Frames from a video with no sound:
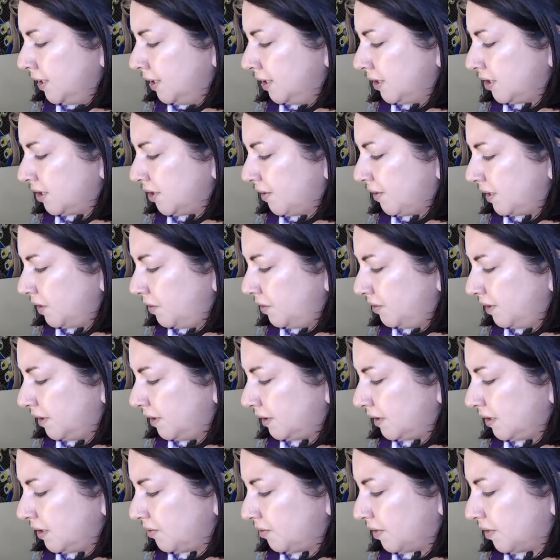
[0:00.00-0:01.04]
So I knew that
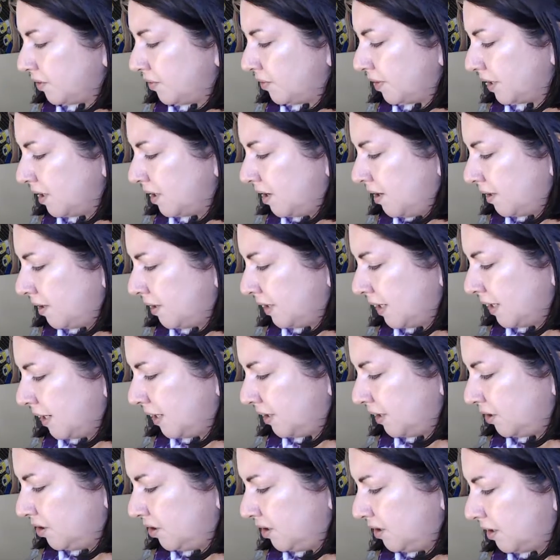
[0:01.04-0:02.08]
these were going on, and I
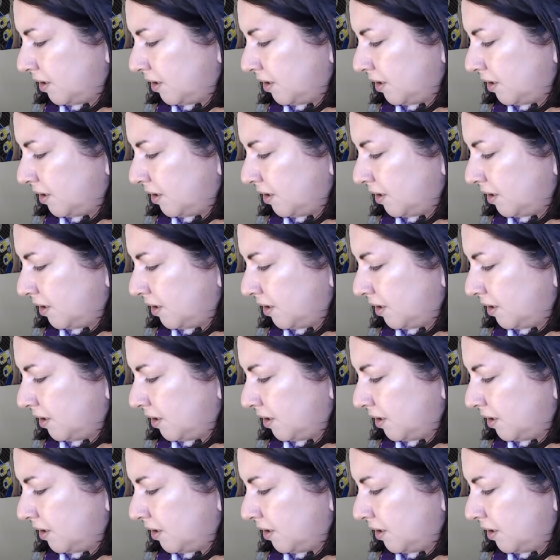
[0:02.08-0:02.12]
took